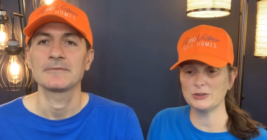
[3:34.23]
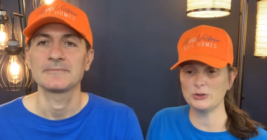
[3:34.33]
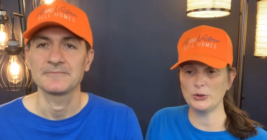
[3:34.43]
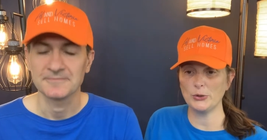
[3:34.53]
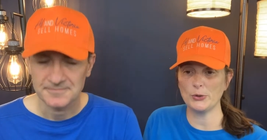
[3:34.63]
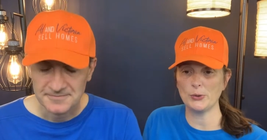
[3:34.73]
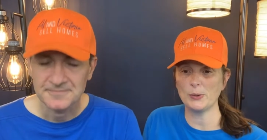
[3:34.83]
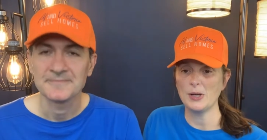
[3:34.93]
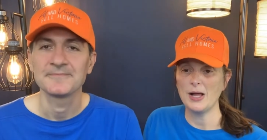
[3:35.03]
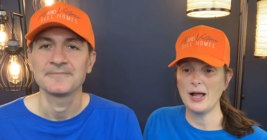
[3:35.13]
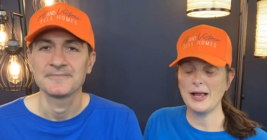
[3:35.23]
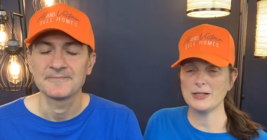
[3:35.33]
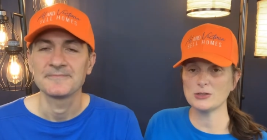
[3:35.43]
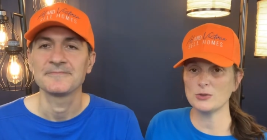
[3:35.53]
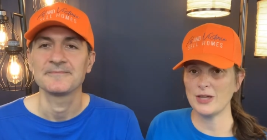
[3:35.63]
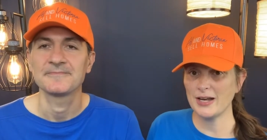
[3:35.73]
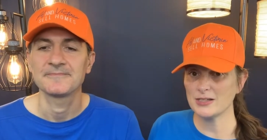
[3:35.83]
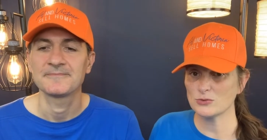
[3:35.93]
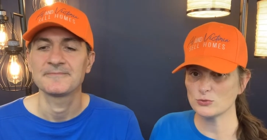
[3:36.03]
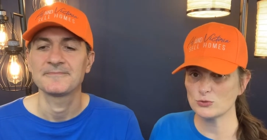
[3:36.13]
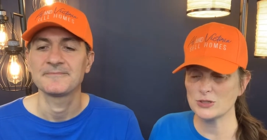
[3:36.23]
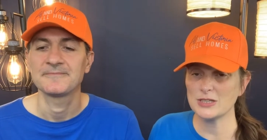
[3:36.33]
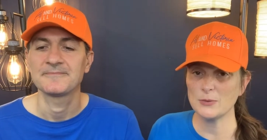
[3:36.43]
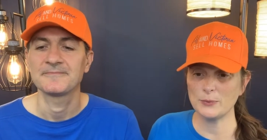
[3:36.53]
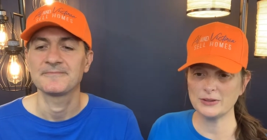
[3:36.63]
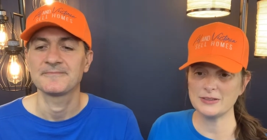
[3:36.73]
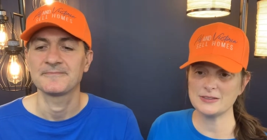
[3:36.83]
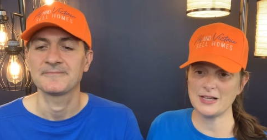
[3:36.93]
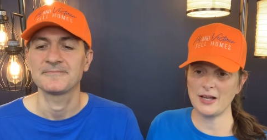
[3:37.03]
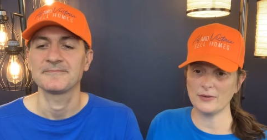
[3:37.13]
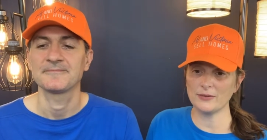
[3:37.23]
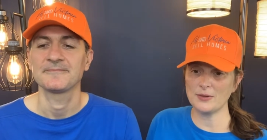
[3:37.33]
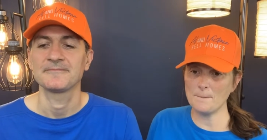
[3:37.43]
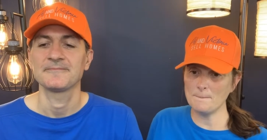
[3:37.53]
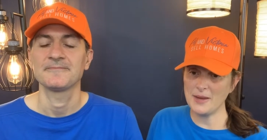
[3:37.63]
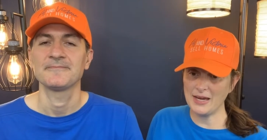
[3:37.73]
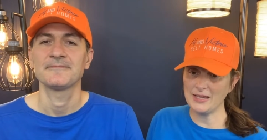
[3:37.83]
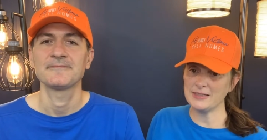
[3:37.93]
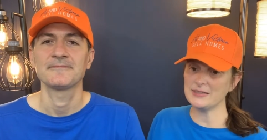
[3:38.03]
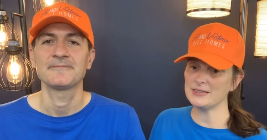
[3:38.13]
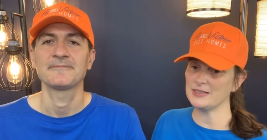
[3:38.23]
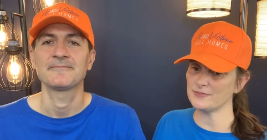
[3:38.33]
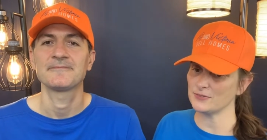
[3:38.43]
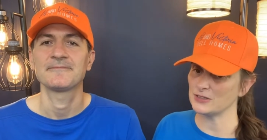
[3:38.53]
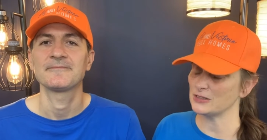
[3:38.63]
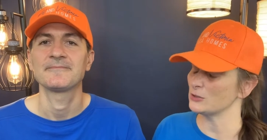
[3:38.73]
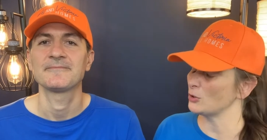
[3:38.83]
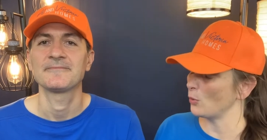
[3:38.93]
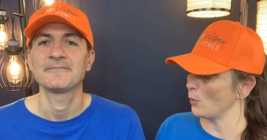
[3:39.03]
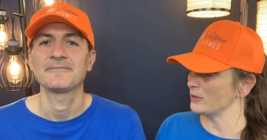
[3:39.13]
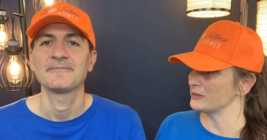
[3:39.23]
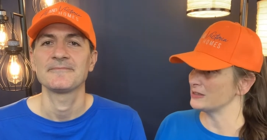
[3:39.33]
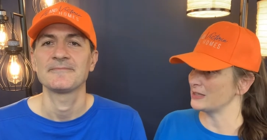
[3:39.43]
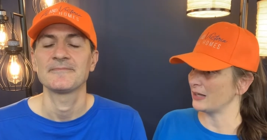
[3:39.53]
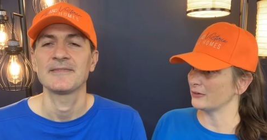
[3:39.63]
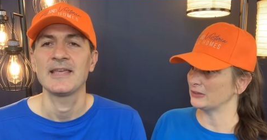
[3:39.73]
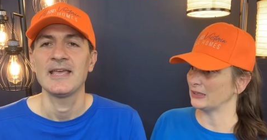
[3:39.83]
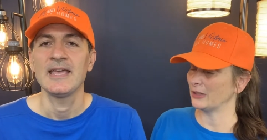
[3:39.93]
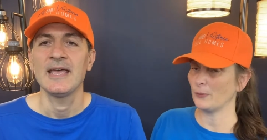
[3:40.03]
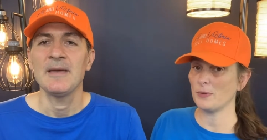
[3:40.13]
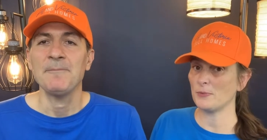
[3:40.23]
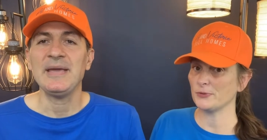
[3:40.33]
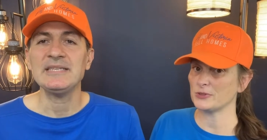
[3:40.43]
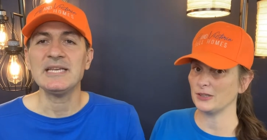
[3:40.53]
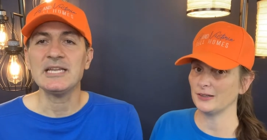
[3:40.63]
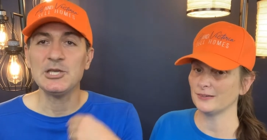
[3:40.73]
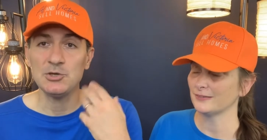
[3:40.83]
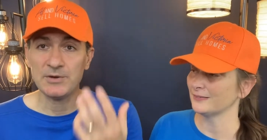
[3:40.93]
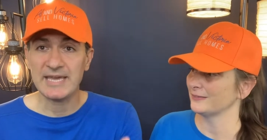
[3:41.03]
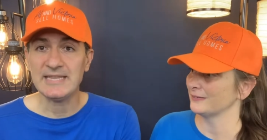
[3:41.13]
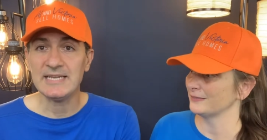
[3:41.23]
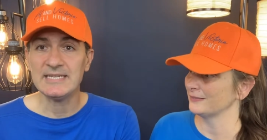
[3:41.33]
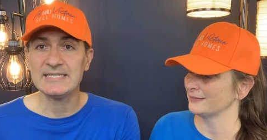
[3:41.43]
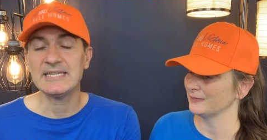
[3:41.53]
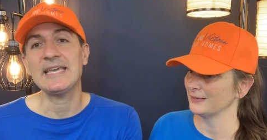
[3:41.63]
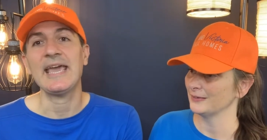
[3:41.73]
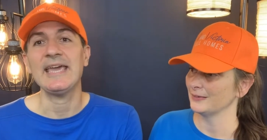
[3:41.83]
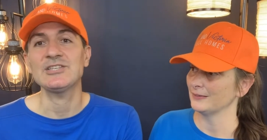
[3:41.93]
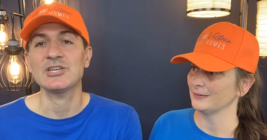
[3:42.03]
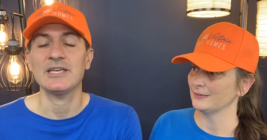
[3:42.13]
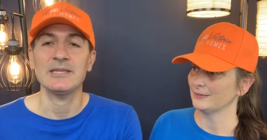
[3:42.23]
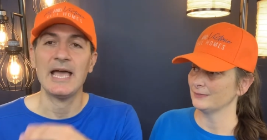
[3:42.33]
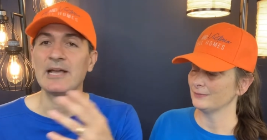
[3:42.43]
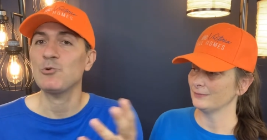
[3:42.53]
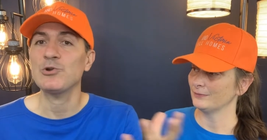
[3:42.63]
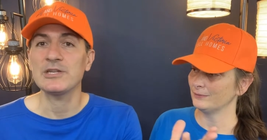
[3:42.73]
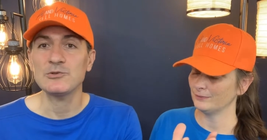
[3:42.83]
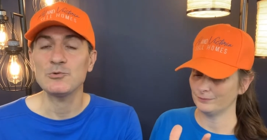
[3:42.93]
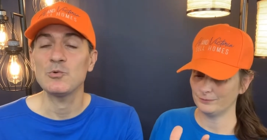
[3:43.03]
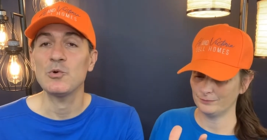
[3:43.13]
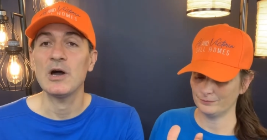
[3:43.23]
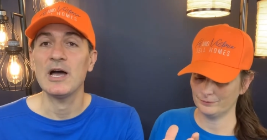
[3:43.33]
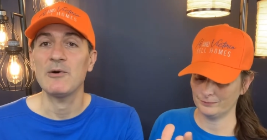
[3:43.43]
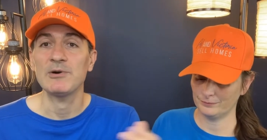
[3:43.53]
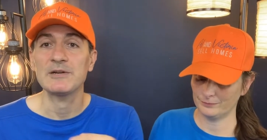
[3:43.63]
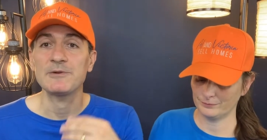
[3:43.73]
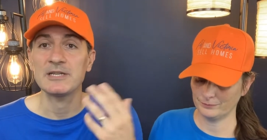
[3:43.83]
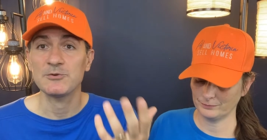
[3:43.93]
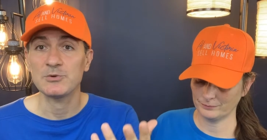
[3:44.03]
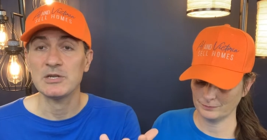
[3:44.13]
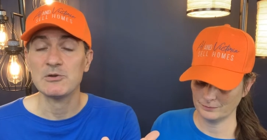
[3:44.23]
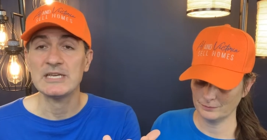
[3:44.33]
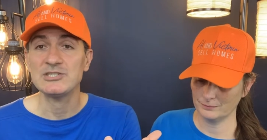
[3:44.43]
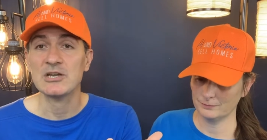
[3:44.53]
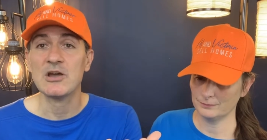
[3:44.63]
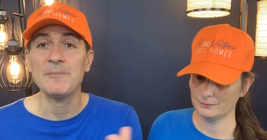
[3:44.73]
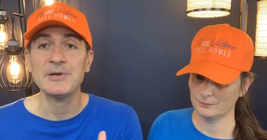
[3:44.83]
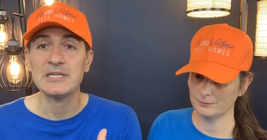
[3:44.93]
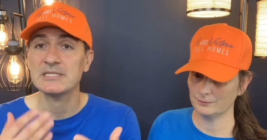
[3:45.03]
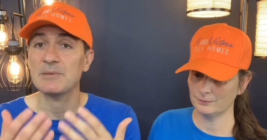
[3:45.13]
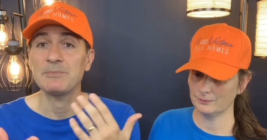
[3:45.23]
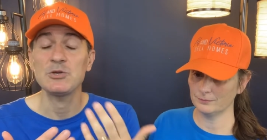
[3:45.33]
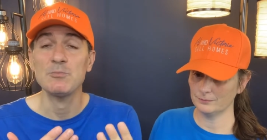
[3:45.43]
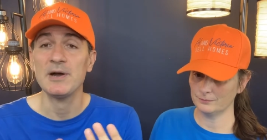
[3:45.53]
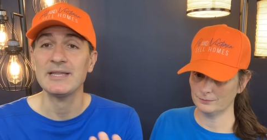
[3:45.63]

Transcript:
Speaker 1: do, and so that is really with the seller. The main difference is who is the seller dealing with
Speaker 2: mostly. Basically, you get the listing agent according to whatever the relocation company is. You might